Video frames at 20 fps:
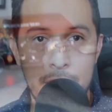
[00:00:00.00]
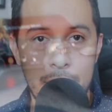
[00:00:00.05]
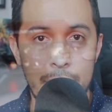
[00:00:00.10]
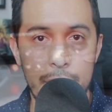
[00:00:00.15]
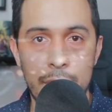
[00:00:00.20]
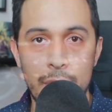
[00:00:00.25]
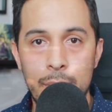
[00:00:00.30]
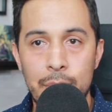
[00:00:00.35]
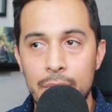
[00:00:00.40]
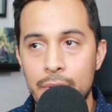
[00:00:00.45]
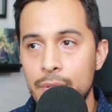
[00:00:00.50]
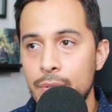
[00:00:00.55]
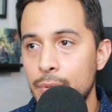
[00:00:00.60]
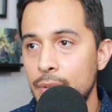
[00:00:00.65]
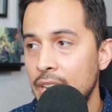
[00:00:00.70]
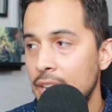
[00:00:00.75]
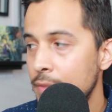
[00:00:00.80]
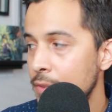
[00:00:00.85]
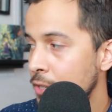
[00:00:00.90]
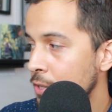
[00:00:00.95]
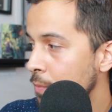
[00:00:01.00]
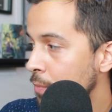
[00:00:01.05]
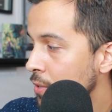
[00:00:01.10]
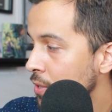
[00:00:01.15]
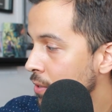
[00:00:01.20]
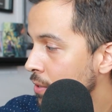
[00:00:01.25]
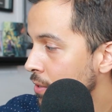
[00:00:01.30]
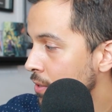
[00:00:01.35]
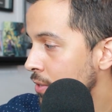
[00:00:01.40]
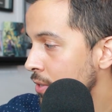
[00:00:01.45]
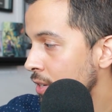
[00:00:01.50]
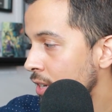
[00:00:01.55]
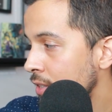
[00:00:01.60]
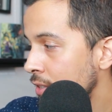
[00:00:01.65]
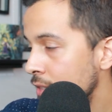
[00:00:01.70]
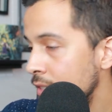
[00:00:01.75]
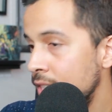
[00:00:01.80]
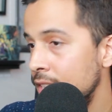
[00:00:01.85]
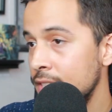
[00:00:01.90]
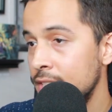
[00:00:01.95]
YouTubers who have their computers on
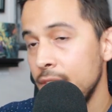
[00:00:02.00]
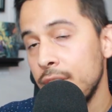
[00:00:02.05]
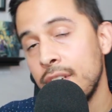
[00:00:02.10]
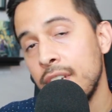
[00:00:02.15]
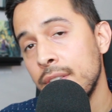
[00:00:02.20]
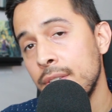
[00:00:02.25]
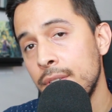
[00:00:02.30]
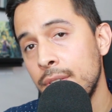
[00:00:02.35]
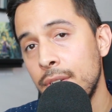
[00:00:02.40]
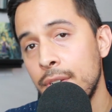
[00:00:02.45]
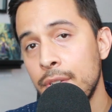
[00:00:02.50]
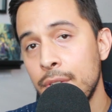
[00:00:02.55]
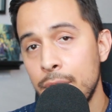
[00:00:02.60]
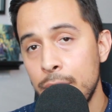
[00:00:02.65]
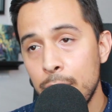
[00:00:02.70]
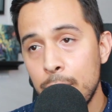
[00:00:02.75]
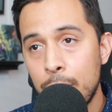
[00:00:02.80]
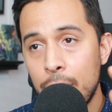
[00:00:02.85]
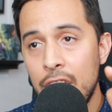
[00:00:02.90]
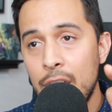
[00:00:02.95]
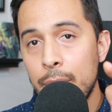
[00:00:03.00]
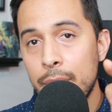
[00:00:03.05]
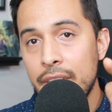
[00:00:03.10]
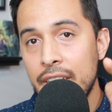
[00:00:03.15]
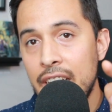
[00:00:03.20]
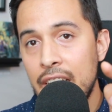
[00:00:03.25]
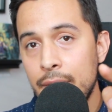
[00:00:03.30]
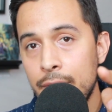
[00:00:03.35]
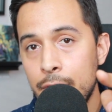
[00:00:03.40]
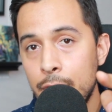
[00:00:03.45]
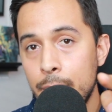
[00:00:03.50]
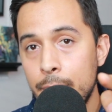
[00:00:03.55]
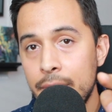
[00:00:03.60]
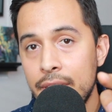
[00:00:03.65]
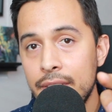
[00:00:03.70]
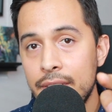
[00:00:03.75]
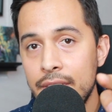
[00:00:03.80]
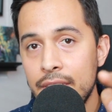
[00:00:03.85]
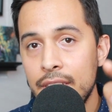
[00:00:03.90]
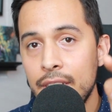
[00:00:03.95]
the desk. And chances are you probably have your
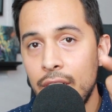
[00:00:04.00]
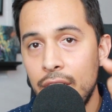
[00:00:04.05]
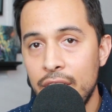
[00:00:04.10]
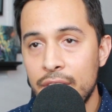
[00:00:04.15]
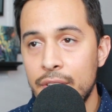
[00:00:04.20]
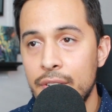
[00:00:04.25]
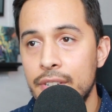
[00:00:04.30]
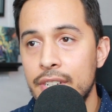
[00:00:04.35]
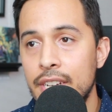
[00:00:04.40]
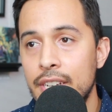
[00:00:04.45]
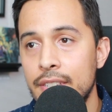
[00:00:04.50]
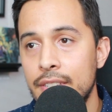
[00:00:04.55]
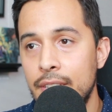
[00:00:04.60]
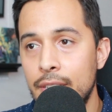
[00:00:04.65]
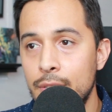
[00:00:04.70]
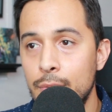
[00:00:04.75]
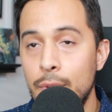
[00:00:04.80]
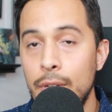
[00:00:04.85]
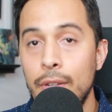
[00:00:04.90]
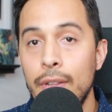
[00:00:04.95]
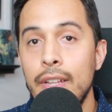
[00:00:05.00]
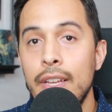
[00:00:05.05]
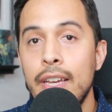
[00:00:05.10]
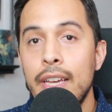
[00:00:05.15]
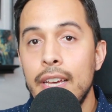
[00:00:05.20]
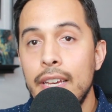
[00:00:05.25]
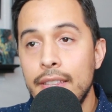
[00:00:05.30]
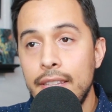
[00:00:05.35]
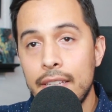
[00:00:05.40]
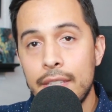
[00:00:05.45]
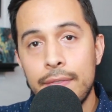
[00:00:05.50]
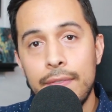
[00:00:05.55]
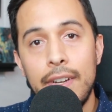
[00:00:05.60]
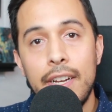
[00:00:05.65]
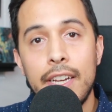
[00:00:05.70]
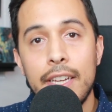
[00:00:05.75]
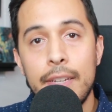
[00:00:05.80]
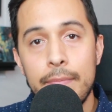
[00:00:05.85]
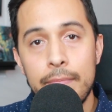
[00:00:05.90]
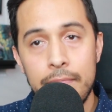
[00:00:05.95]
PC on your desk as well. And that's
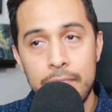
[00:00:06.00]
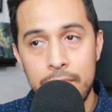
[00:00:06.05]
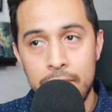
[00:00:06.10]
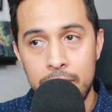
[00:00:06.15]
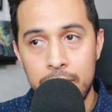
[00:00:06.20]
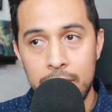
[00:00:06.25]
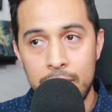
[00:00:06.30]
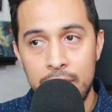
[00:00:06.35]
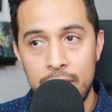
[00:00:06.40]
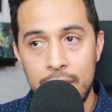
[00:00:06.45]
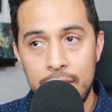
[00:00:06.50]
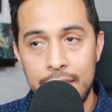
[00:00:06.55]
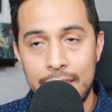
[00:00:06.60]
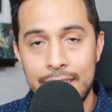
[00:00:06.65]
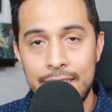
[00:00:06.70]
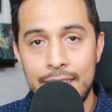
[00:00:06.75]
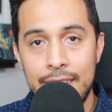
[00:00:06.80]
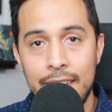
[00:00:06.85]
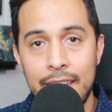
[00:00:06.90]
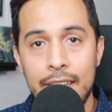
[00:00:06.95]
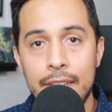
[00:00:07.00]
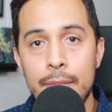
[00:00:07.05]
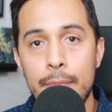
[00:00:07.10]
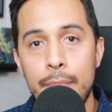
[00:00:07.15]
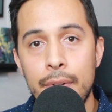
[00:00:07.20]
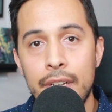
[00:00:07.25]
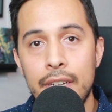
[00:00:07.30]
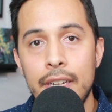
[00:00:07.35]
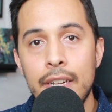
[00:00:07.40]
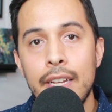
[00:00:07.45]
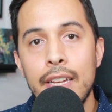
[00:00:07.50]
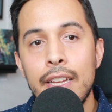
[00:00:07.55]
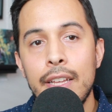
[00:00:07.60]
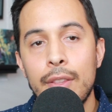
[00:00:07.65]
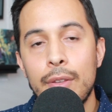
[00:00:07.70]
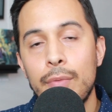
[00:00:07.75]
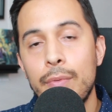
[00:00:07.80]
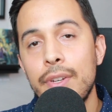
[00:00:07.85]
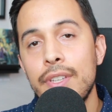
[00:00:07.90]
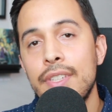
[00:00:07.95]
fine to an extent, but
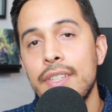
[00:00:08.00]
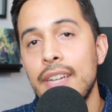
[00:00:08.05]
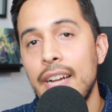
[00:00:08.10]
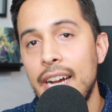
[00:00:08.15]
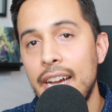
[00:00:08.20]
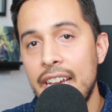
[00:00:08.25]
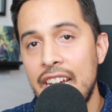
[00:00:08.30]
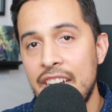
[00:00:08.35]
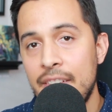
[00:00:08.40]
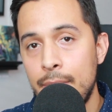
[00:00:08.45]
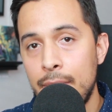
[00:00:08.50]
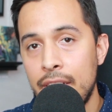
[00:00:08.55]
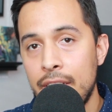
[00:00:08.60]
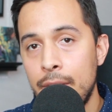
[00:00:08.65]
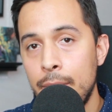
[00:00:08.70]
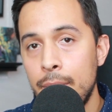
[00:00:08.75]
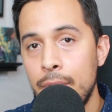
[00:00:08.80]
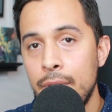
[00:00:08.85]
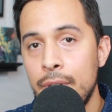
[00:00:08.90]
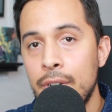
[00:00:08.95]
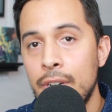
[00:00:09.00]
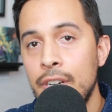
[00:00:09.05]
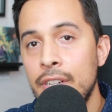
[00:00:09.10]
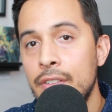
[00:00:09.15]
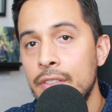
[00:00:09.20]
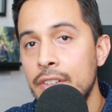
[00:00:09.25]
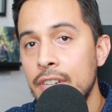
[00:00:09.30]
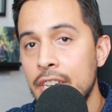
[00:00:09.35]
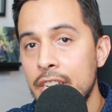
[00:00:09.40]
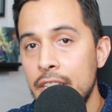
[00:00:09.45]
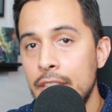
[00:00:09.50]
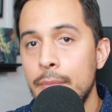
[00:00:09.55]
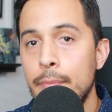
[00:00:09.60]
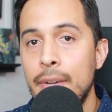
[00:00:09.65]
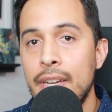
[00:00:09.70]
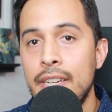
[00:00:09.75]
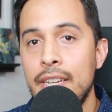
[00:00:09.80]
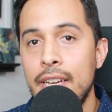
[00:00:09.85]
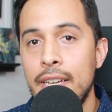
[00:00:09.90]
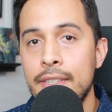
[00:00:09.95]
the reason I have my computer underneath
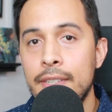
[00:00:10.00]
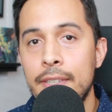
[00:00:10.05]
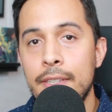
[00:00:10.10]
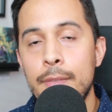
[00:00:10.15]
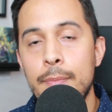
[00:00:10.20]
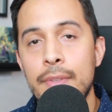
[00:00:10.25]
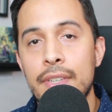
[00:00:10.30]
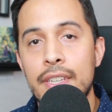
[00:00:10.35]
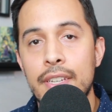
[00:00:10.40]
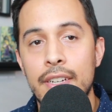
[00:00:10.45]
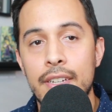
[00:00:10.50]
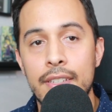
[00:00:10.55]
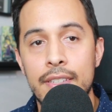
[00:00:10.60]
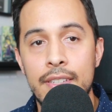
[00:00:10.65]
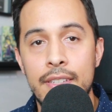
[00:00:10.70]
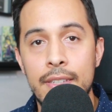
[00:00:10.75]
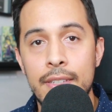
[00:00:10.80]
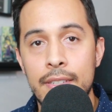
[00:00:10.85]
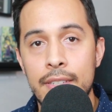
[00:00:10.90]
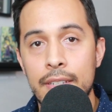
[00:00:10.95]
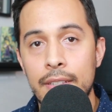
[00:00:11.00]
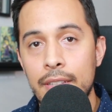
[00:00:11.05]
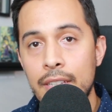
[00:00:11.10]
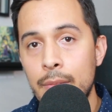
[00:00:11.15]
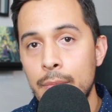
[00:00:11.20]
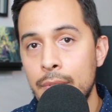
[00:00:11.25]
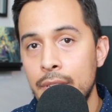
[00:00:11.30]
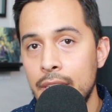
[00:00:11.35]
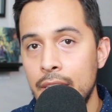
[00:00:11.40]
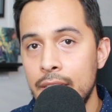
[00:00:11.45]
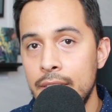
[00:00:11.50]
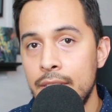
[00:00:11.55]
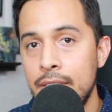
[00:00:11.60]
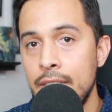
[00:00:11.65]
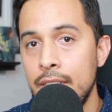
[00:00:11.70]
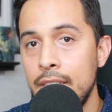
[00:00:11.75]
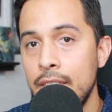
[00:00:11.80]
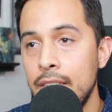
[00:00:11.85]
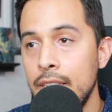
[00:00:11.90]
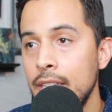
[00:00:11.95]
my desk is because this eliminates
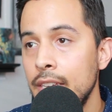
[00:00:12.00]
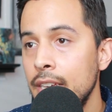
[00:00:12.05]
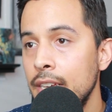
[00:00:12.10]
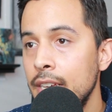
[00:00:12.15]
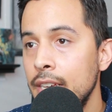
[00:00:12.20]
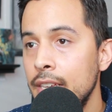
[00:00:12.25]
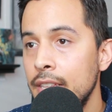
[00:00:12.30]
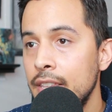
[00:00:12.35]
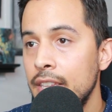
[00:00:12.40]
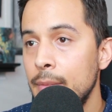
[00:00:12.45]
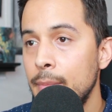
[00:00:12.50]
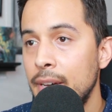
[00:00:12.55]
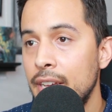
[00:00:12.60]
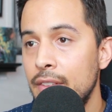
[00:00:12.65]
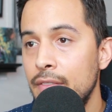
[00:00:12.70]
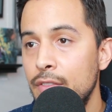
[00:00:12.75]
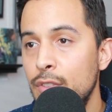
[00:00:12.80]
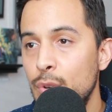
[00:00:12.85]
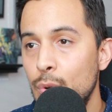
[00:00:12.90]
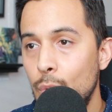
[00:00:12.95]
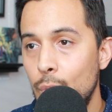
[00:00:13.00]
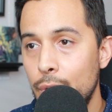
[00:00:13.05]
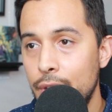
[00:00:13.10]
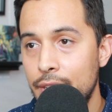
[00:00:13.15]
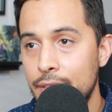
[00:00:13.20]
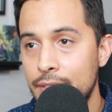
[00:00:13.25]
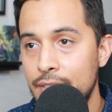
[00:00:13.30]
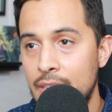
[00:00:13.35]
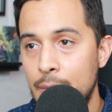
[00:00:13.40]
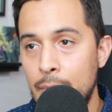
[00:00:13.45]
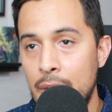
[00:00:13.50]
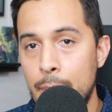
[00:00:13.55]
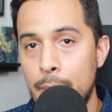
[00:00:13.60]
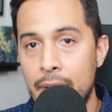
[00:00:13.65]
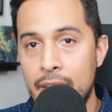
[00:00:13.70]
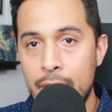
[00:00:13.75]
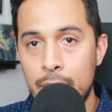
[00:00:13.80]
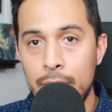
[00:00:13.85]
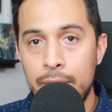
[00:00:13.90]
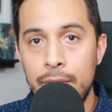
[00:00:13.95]
the the amount of noise that my
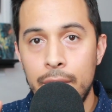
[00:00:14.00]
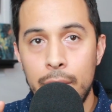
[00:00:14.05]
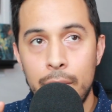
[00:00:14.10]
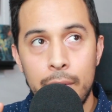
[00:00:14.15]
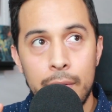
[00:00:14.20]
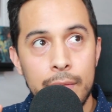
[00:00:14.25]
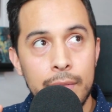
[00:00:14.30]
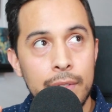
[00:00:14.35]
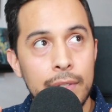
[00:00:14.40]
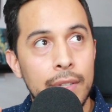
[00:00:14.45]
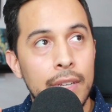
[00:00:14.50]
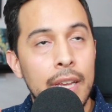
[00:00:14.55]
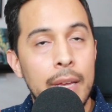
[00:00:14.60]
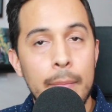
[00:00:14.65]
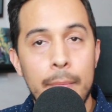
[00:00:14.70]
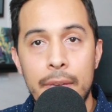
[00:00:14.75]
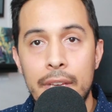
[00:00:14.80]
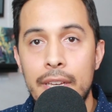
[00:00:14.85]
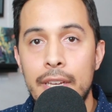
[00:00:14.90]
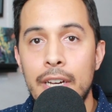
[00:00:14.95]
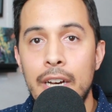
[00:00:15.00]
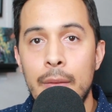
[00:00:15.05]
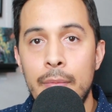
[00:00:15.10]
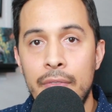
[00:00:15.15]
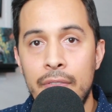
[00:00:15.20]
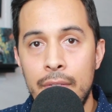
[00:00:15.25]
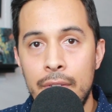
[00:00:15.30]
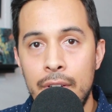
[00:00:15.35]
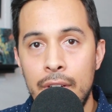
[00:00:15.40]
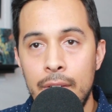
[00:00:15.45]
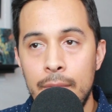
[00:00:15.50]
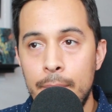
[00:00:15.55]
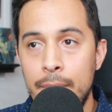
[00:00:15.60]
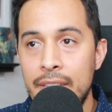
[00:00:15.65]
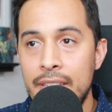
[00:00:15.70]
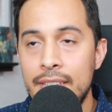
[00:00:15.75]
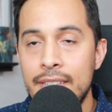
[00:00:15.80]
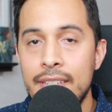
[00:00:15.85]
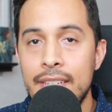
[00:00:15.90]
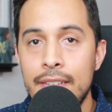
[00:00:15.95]
microphones pick up from the
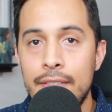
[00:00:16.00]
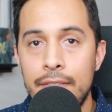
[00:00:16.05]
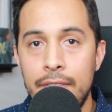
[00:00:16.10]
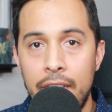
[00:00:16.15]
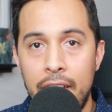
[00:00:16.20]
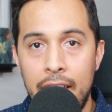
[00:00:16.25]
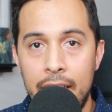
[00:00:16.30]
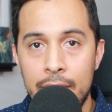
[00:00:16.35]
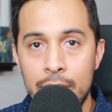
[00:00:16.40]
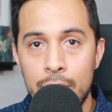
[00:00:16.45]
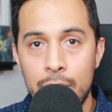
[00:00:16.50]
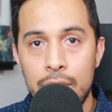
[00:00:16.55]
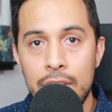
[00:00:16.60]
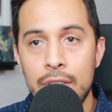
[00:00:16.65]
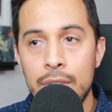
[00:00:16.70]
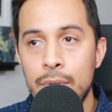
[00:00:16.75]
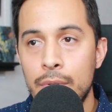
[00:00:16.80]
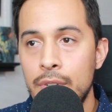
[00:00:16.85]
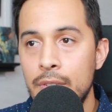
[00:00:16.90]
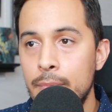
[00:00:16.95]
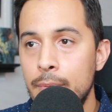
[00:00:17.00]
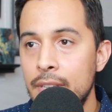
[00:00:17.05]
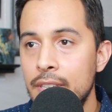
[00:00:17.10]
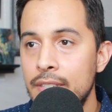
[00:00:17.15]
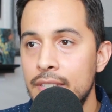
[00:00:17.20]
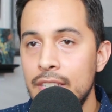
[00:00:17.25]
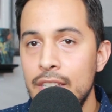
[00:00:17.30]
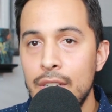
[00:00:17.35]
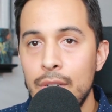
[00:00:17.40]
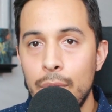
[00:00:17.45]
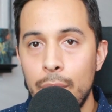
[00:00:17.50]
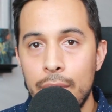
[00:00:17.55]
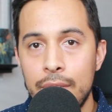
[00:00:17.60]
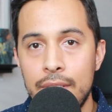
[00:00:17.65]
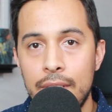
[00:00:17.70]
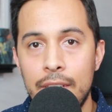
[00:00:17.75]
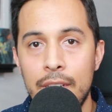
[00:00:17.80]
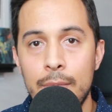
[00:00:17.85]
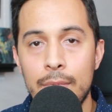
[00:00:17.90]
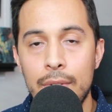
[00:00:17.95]
PC fans or any sort of PC noise
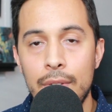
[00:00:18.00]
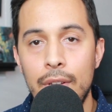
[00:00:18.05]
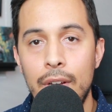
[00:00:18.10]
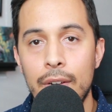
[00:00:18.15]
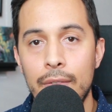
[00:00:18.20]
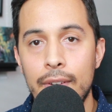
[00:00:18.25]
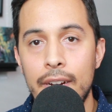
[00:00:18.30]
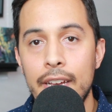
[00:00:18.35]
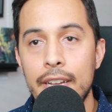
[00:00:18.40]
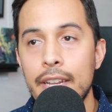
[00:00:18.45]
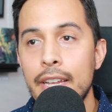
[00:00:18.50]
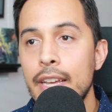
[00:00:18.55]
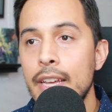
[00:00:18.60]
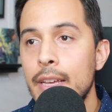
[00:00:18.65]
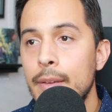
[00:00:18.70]
that comes along, right?